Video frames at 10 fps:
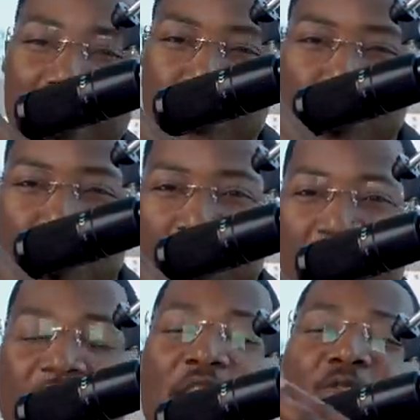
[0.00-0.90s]
anymore.
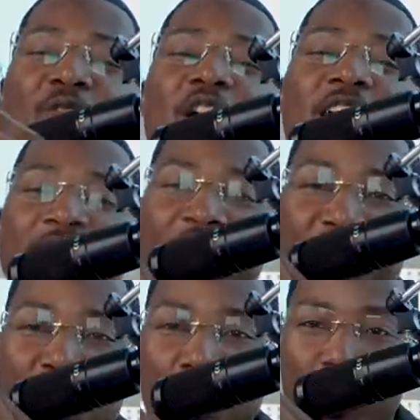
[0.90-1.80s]
They felt like they
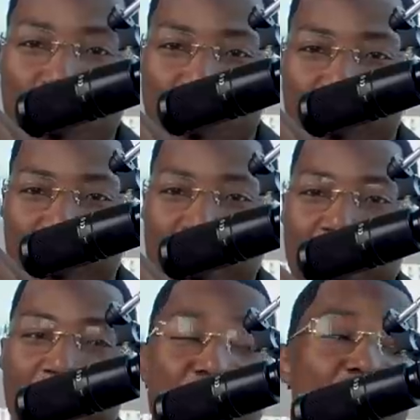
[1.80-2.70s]
know it all. They